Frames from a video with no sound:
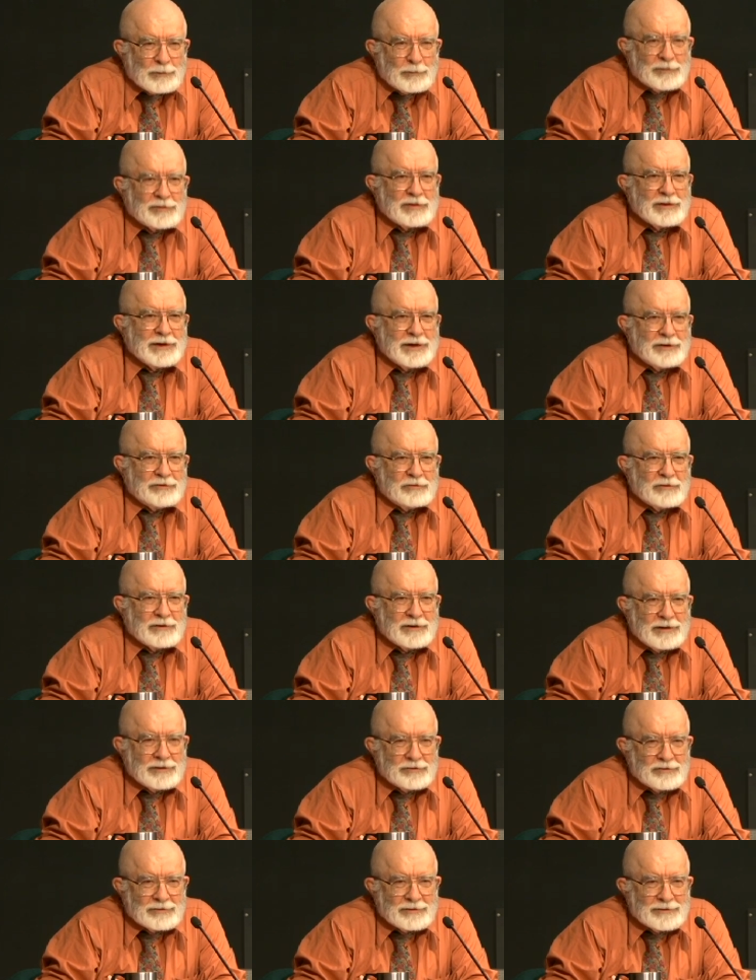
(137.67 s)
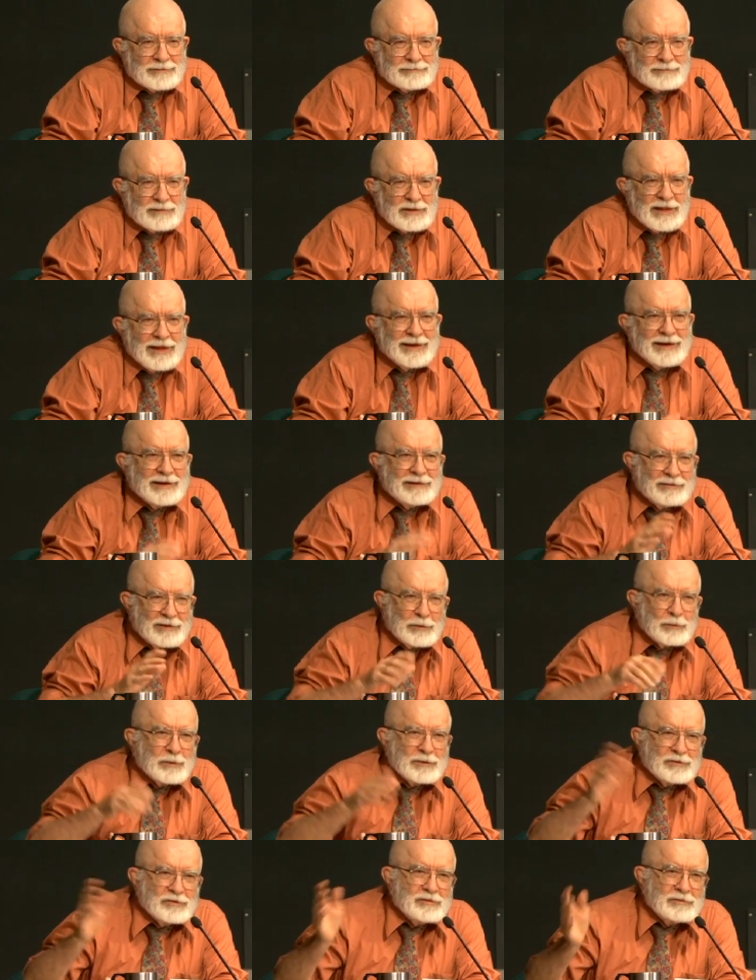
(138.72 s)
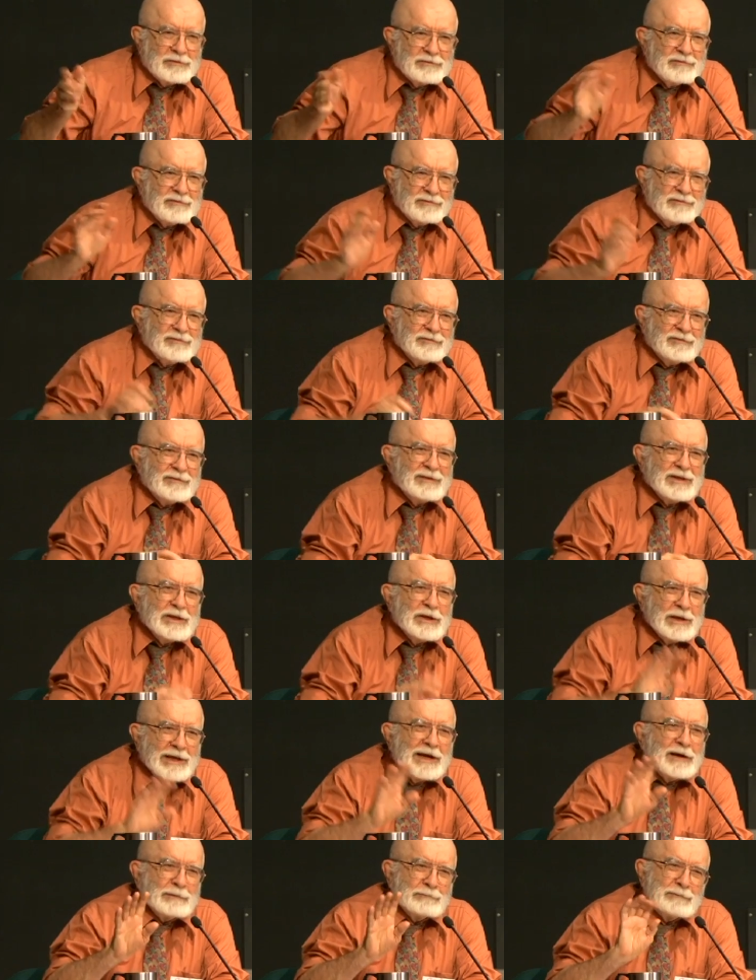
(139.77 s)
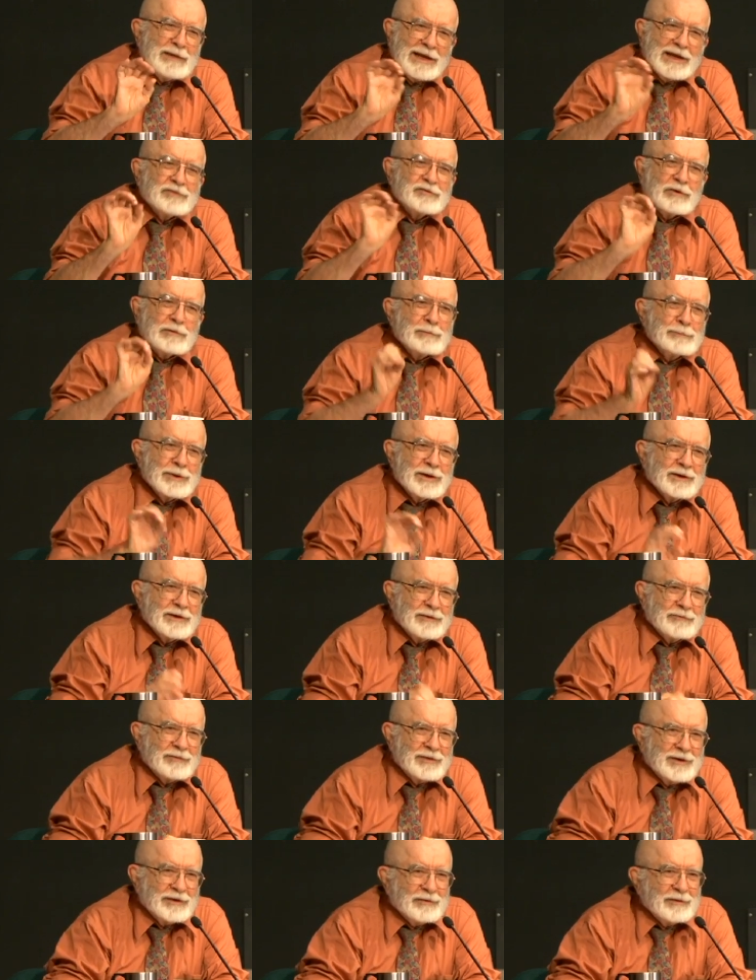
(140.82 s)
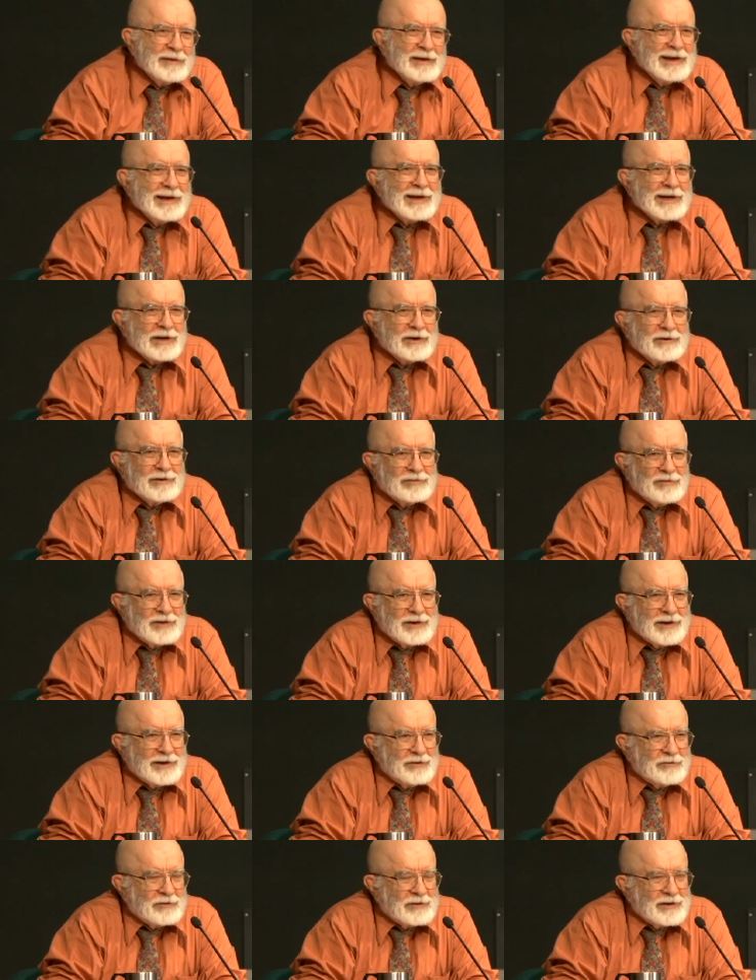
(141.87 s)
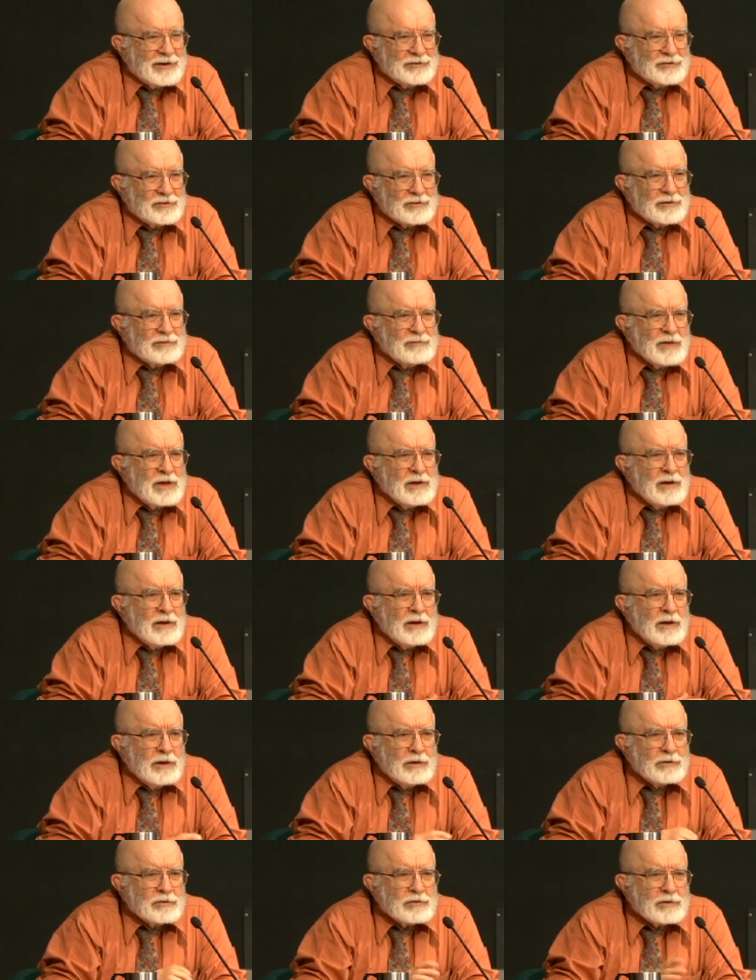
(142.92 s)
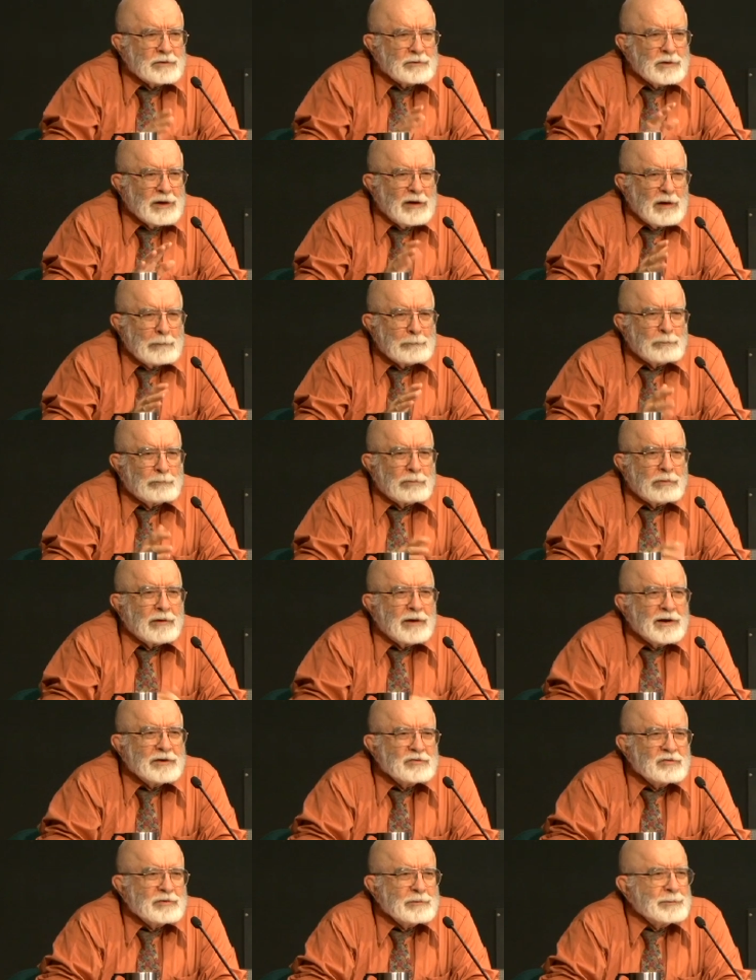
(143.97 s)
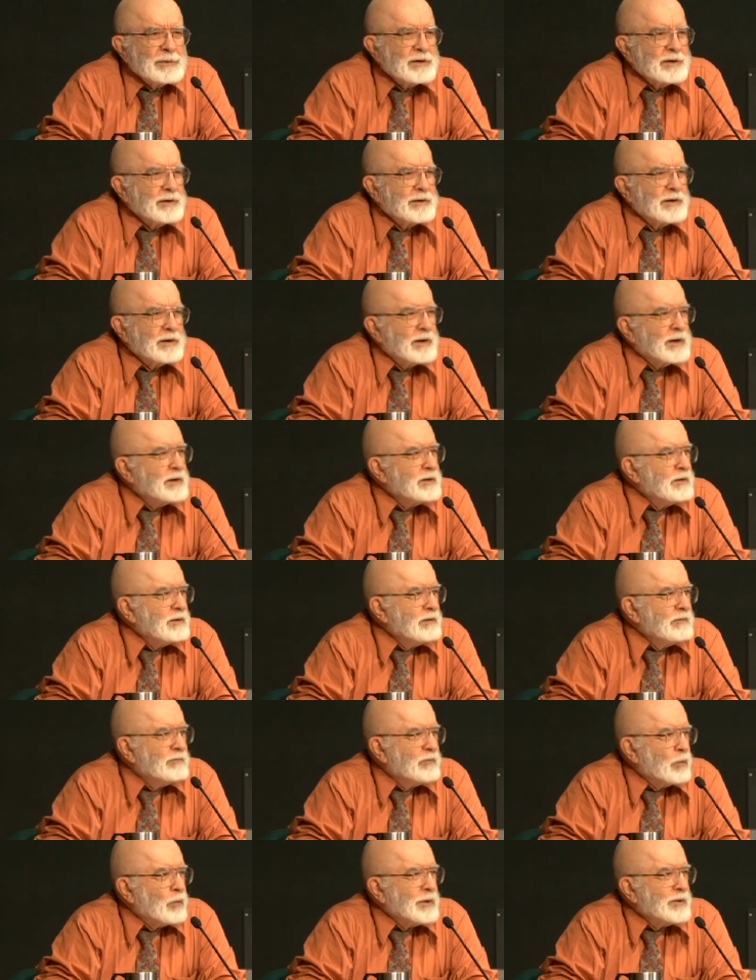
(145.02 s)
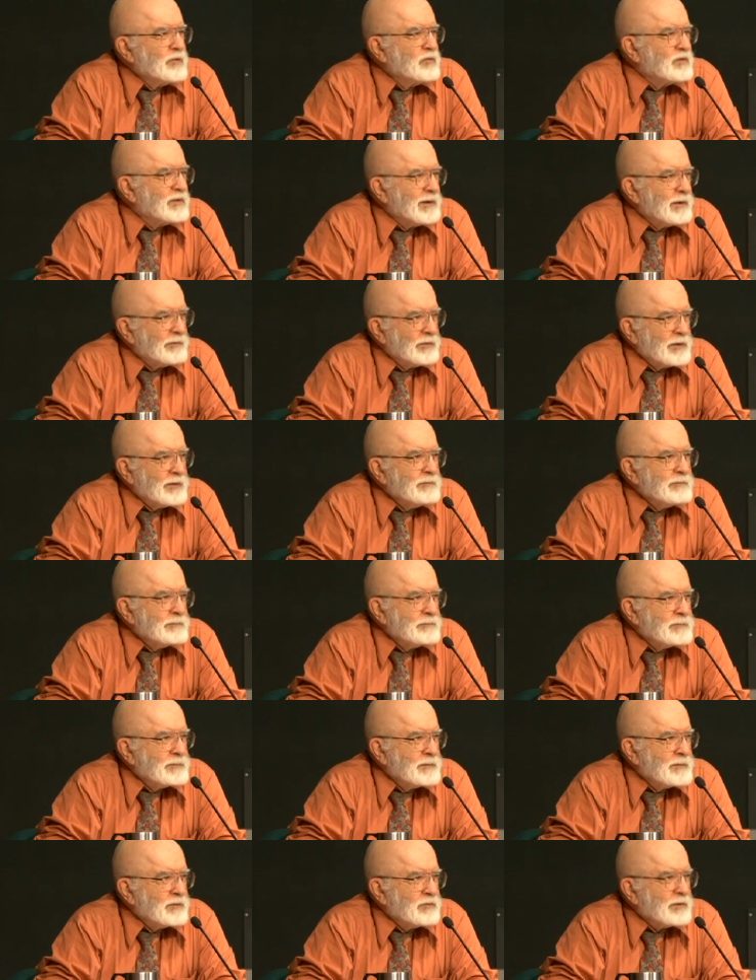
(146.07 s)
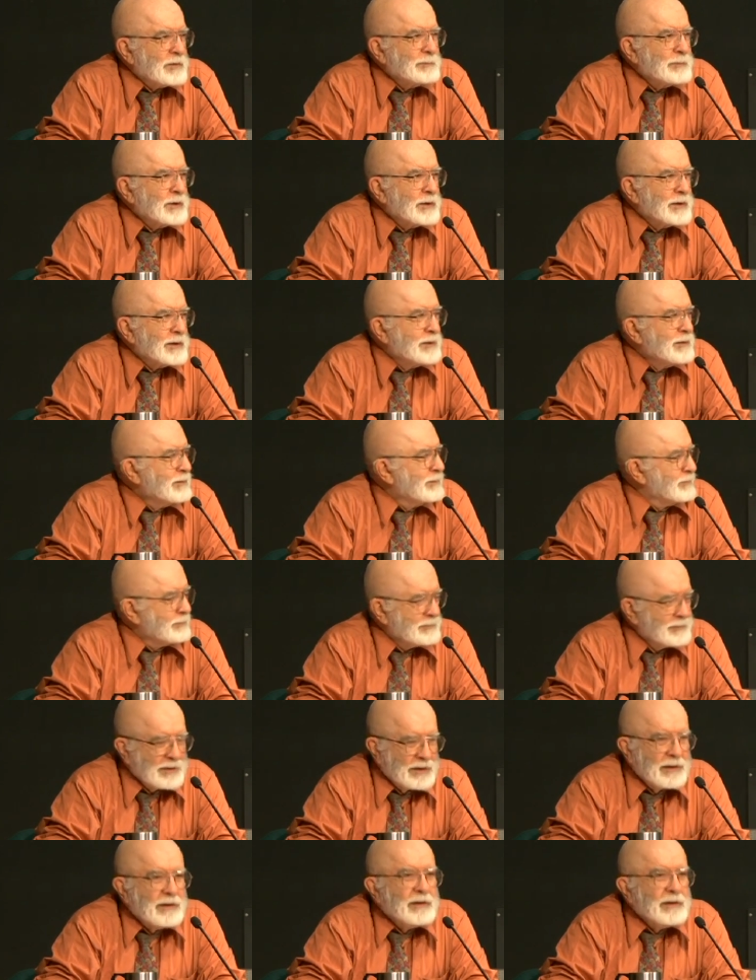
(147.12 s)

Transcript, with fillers: with the nitroglycerin. And there was, you got extirpated, you carried the nitroglycerin. So approximately 1947, somebody